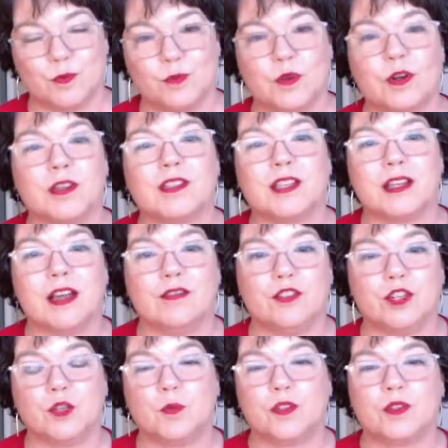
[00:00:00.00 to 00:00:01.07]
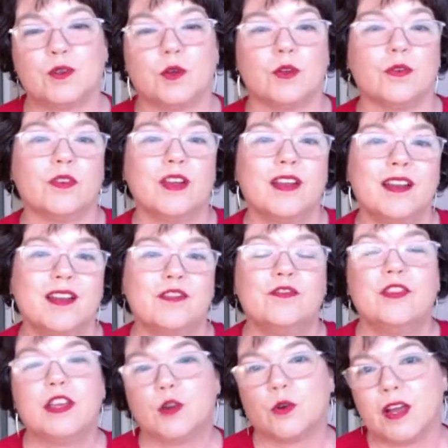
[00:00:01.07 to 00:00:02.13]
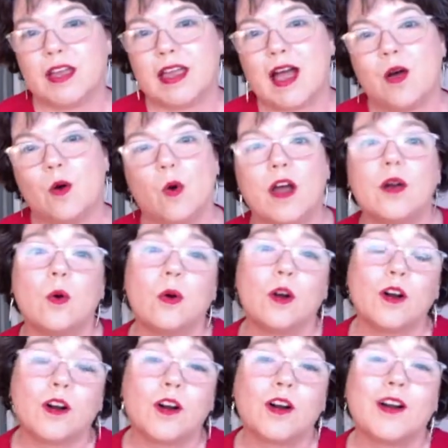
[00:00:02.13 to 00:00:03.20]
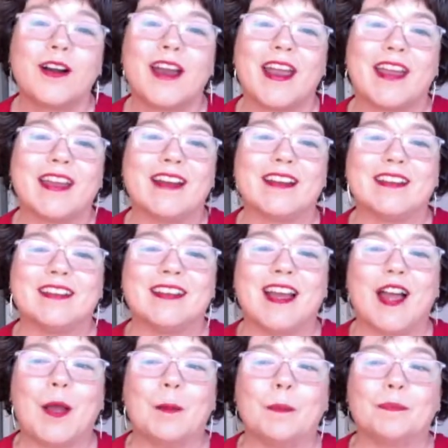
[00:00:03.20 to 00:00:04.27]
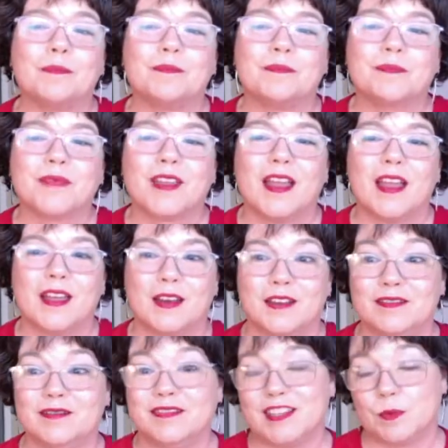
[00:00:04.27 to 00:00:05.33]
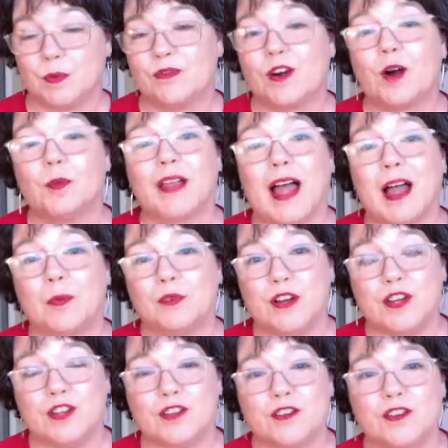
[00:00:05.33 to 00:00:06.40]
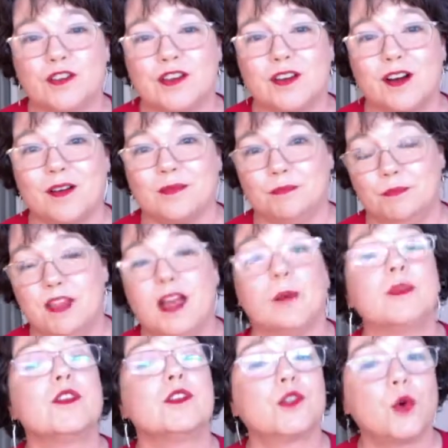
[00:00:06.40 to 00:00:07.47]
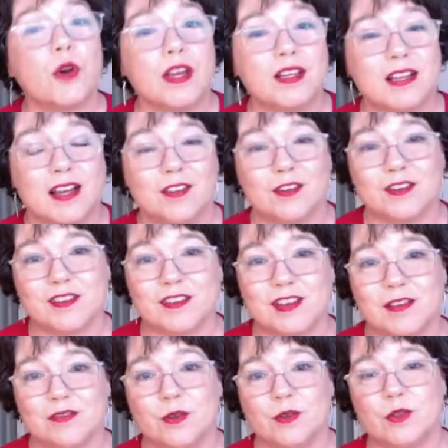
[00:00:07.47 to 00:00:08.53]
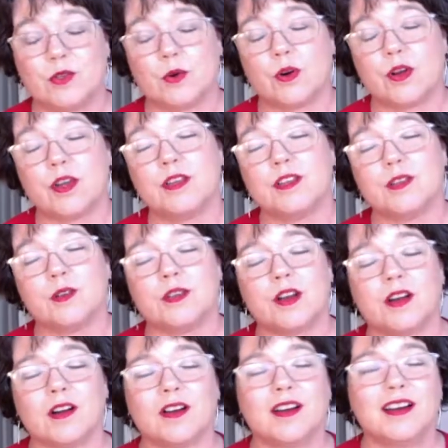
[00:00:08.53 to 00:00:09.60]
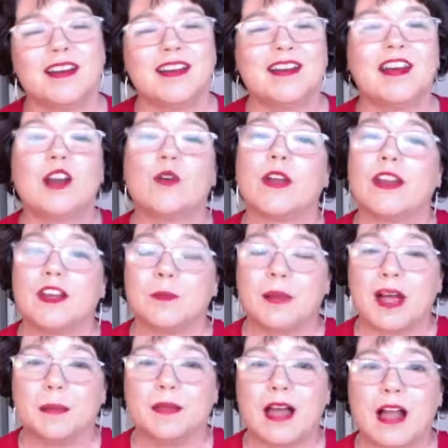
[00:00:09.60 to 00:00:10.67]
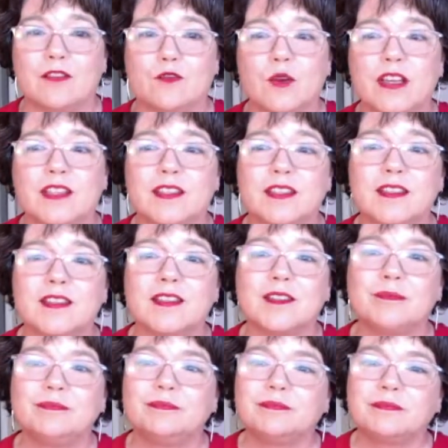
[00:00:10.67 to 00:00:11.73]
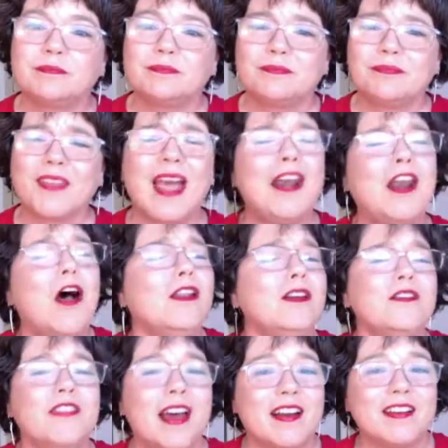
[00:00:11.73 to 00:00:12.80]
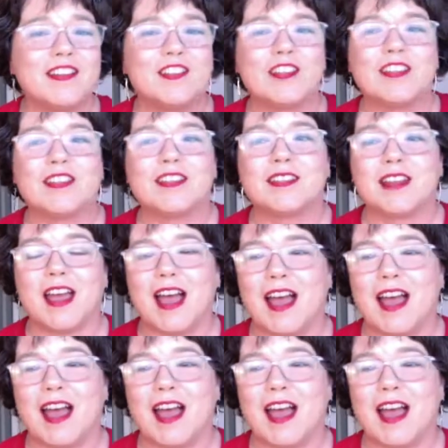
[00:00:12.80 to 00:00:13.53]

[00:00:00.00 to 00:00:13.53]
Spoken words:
books and have just been sort of figuring out what order, and some of our Black preachers become the storytellers of those stories. So they're narrated by Black voices. And all of that is just